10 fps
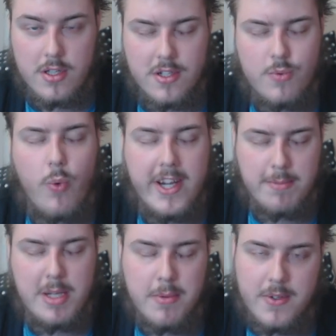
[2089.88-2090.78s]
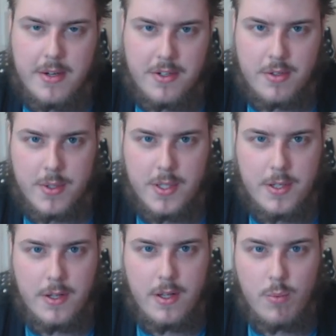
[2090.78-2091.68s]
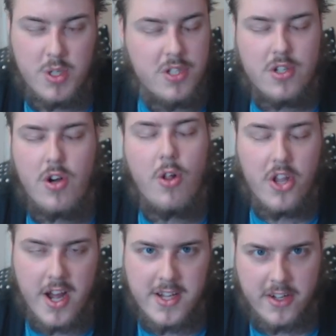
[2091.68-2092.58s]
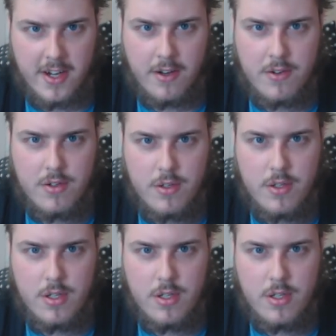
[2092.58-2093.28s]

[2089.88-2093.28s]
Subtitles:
This is white people territory. We did not colonize England.